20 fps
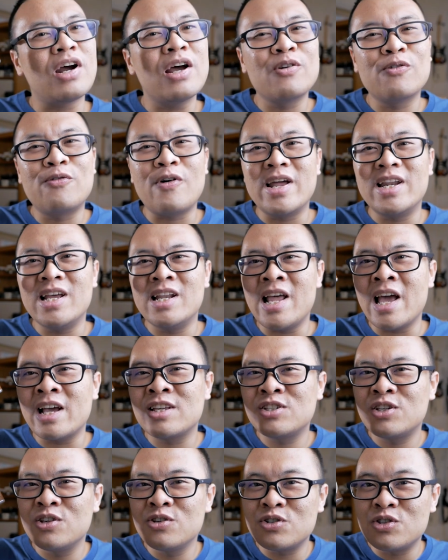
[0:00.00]
try to find an
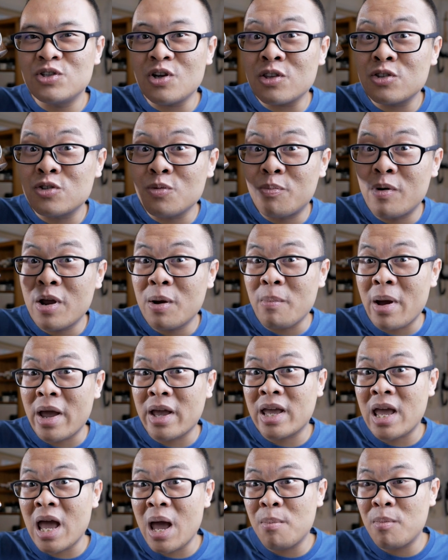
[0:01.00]
excuse not to bring
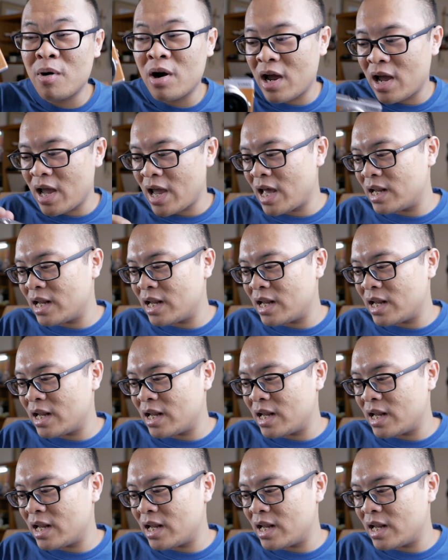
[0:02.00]
my camera,